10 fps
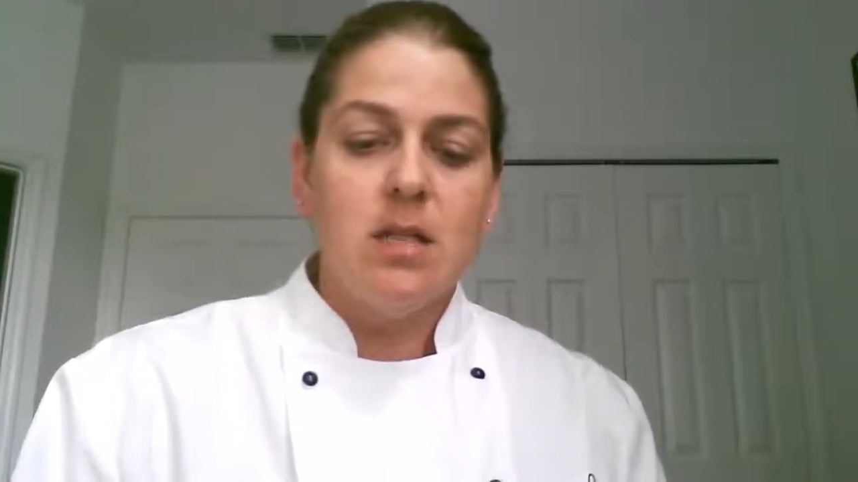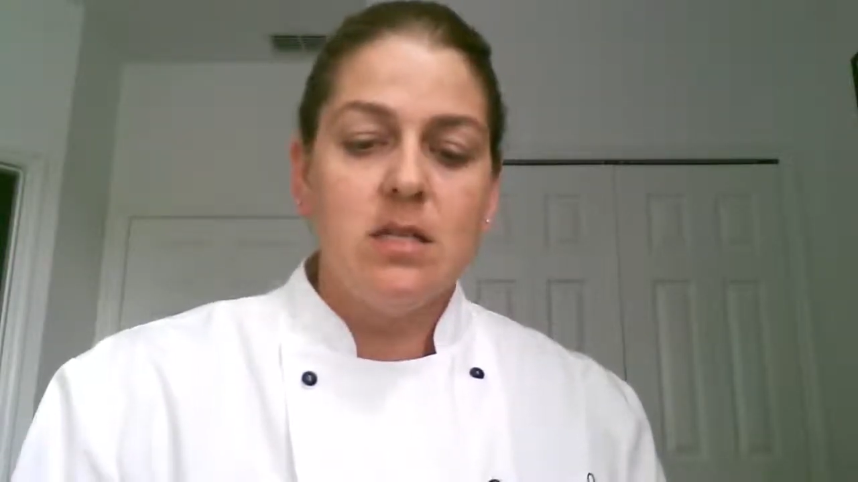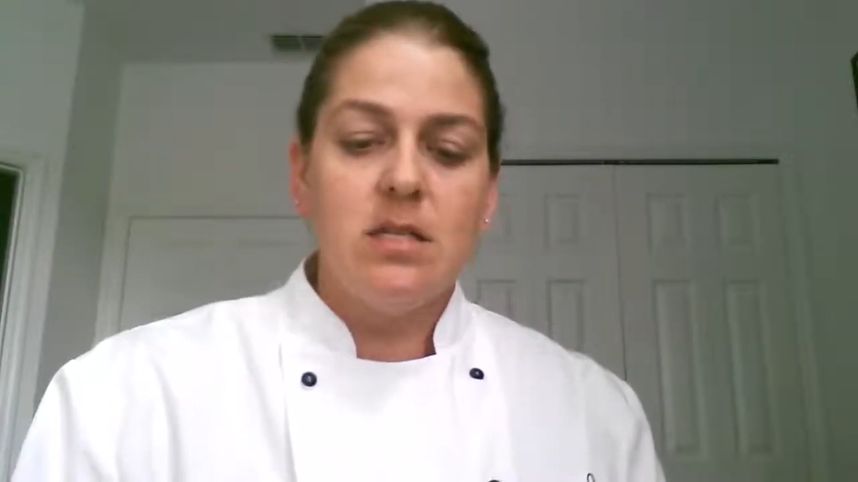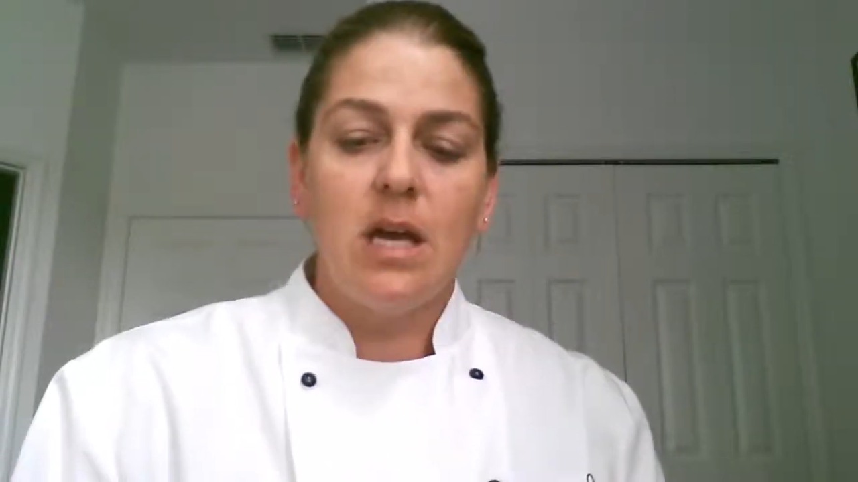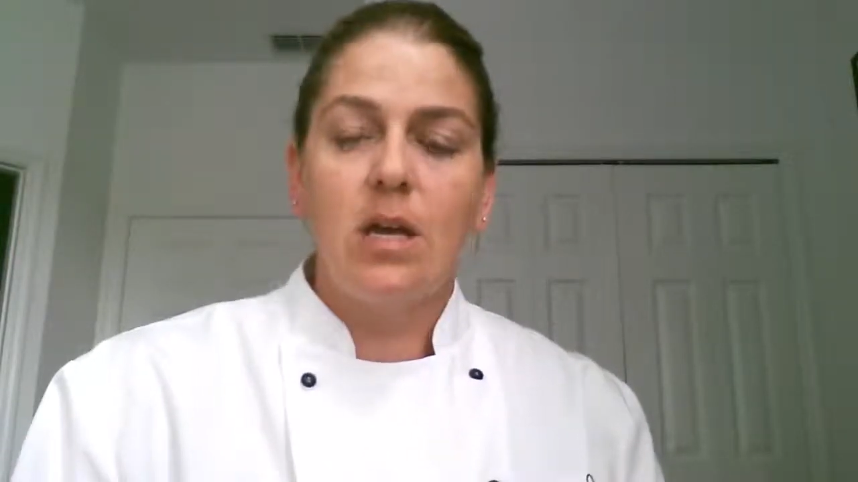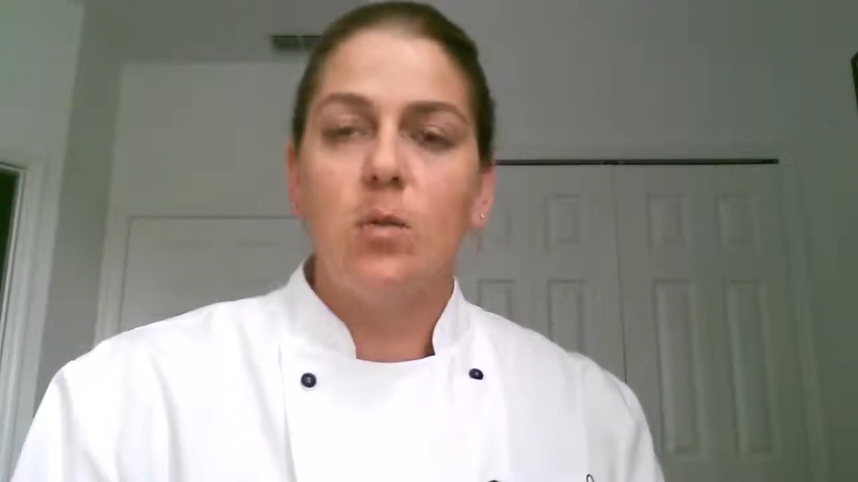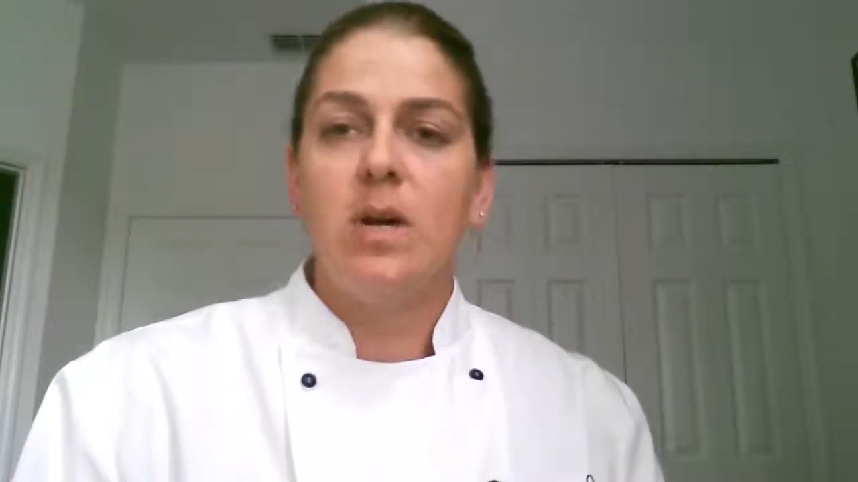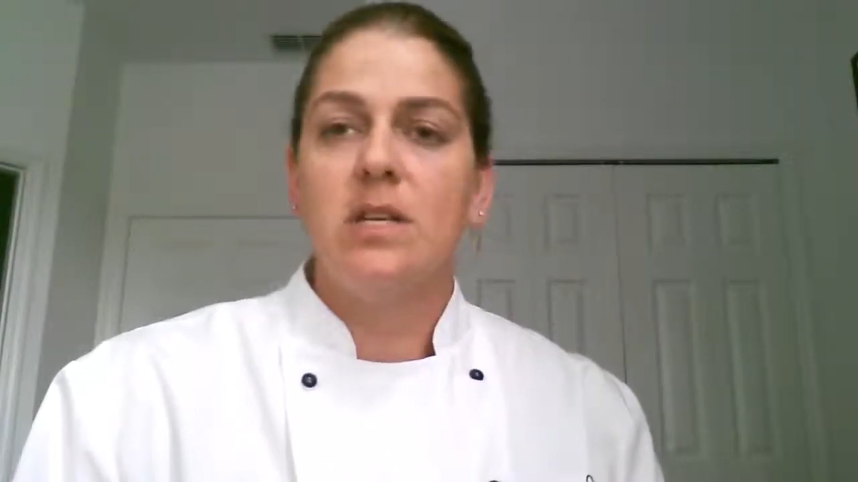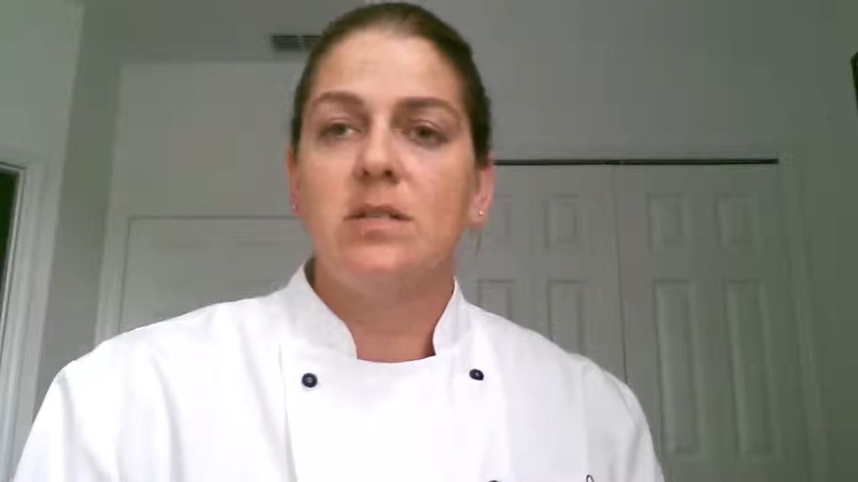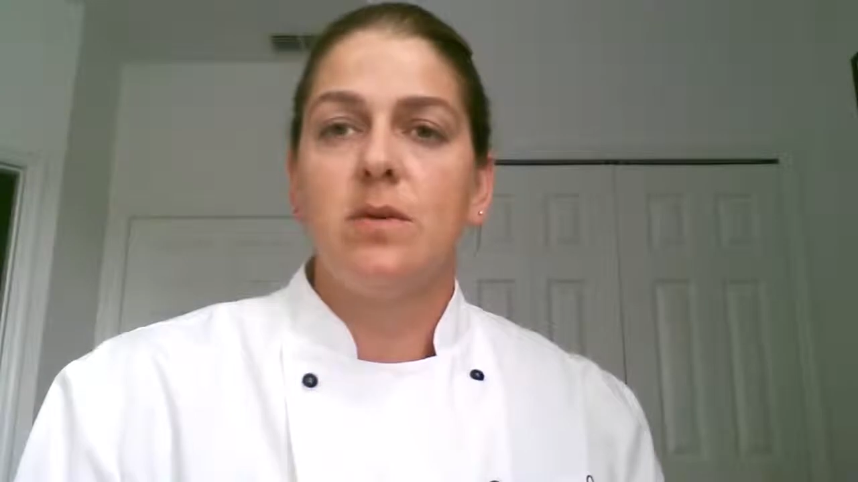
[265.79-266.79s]
The second
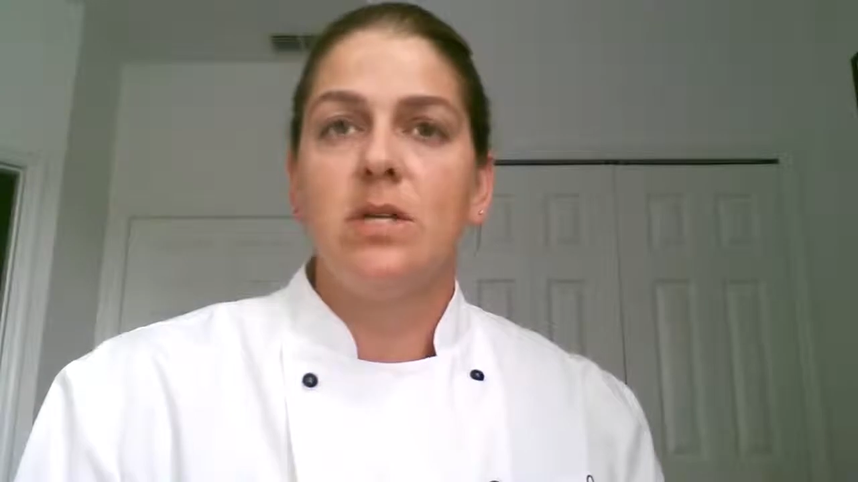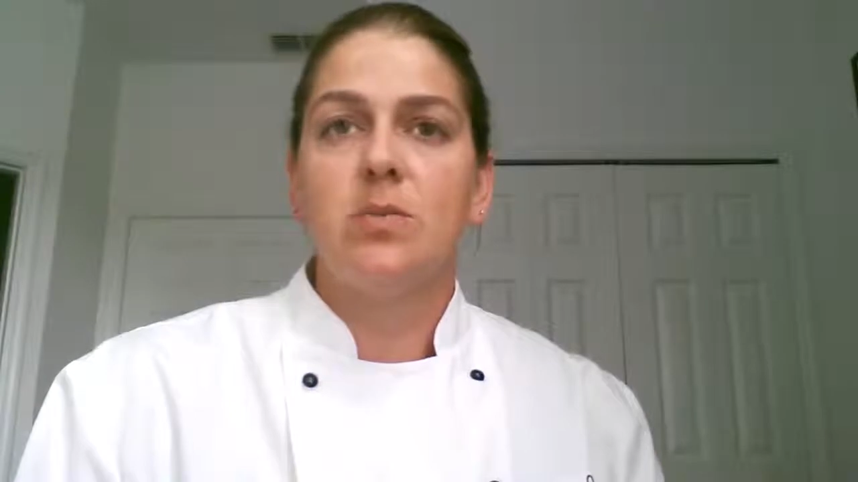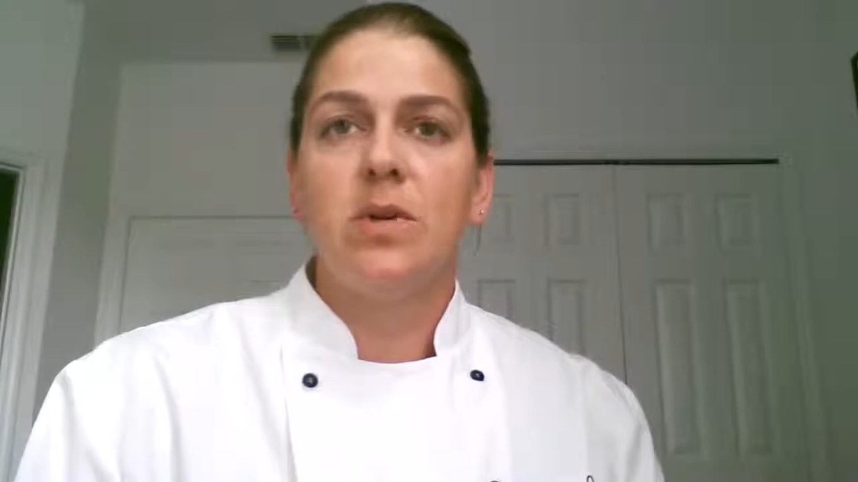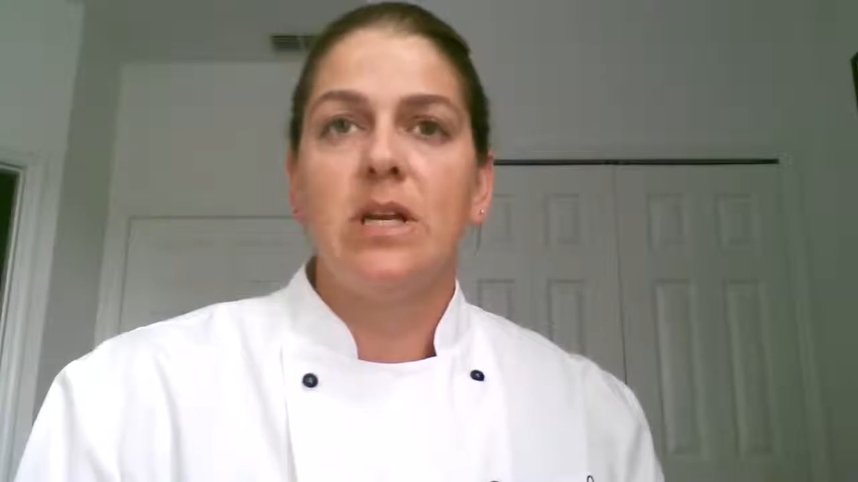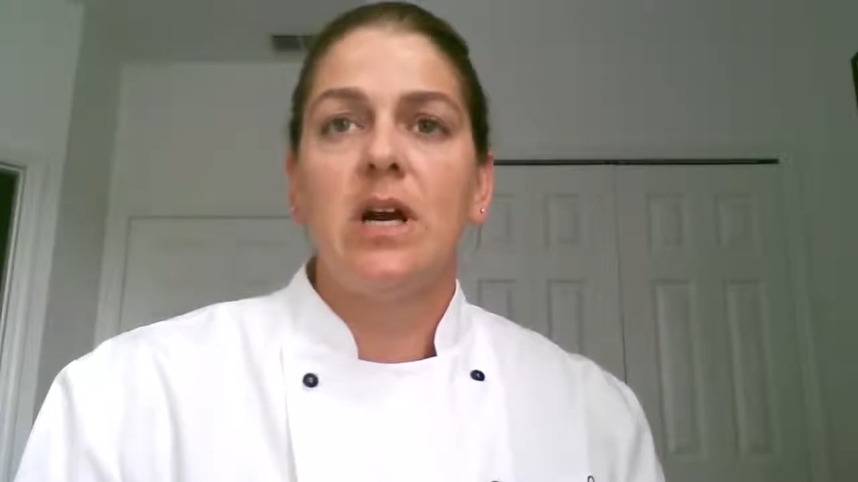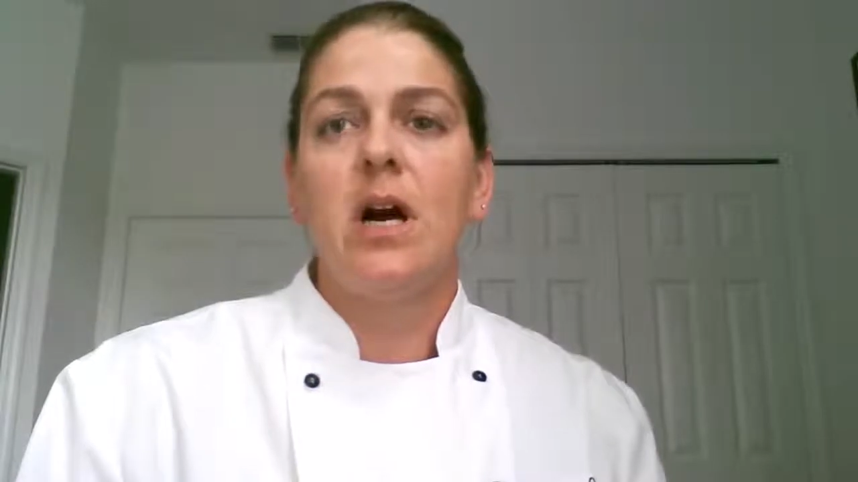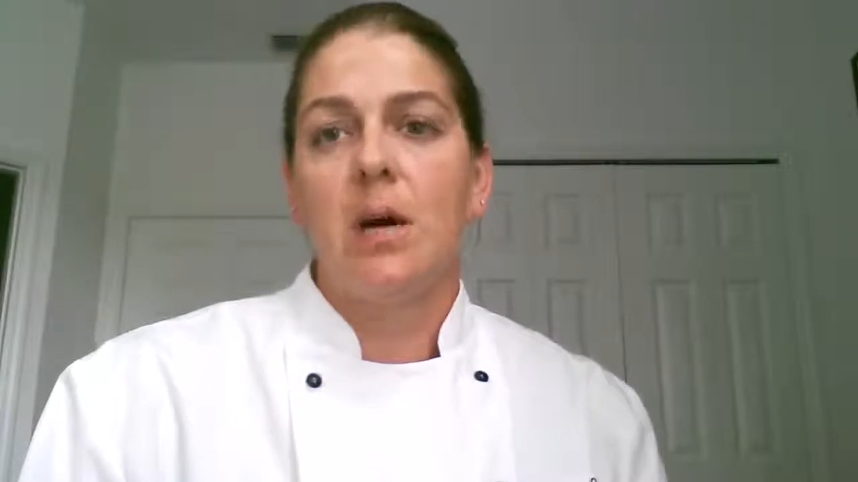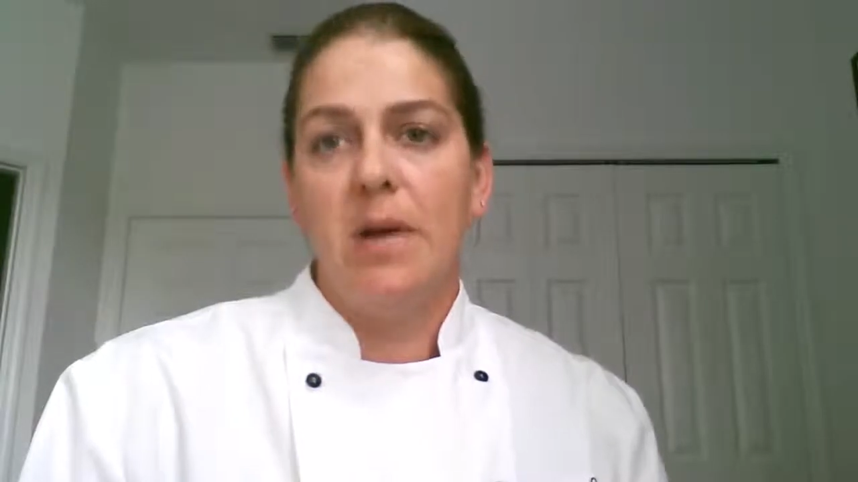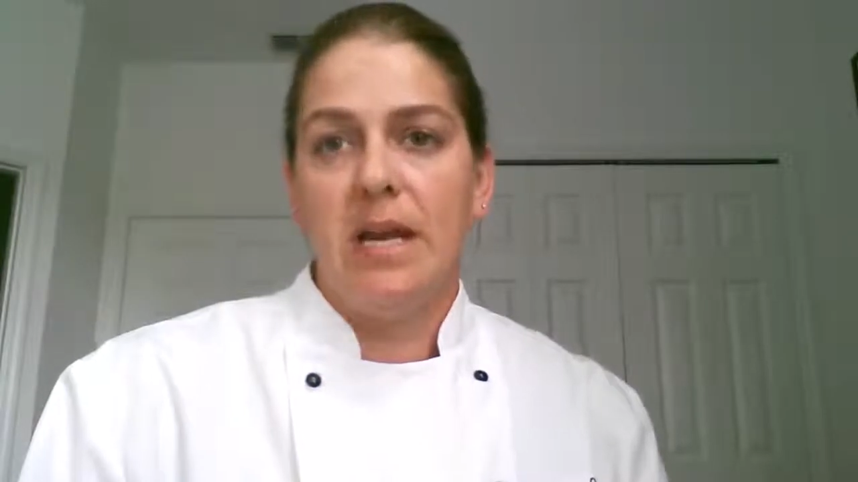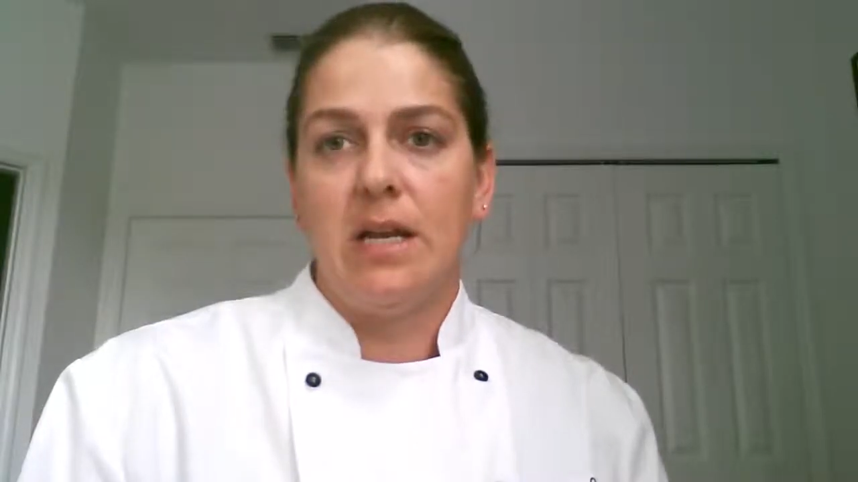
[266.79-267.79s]
one is really
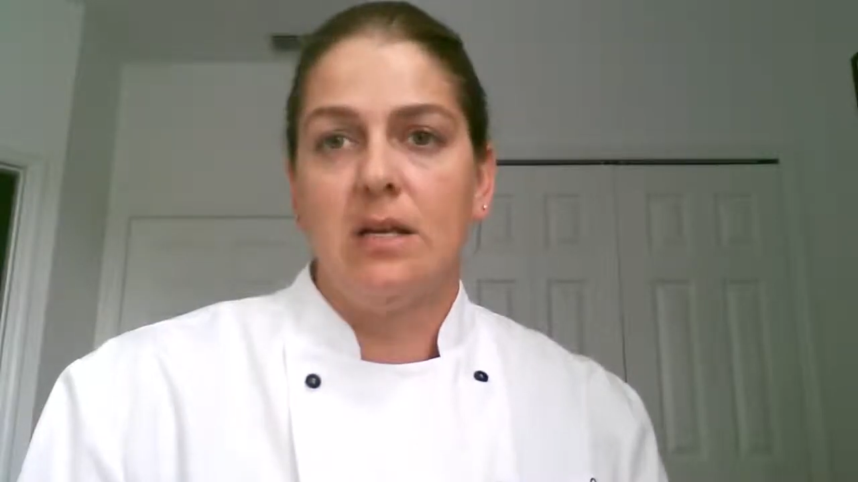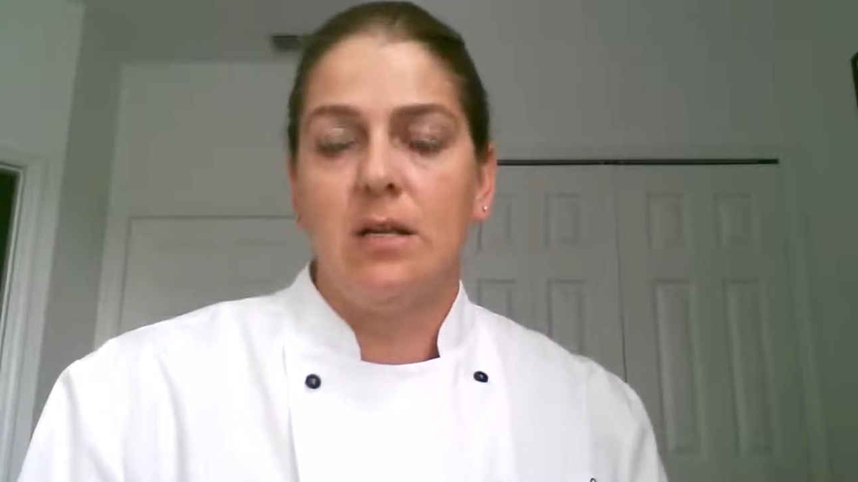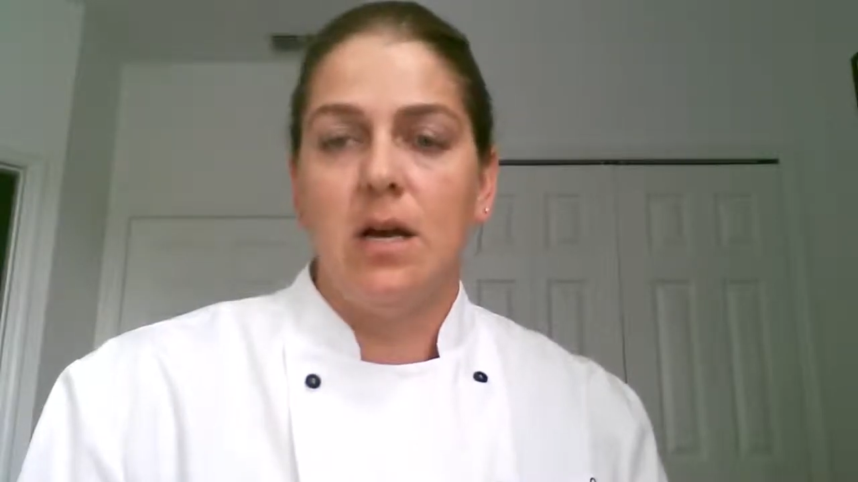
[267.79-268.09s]
commenting.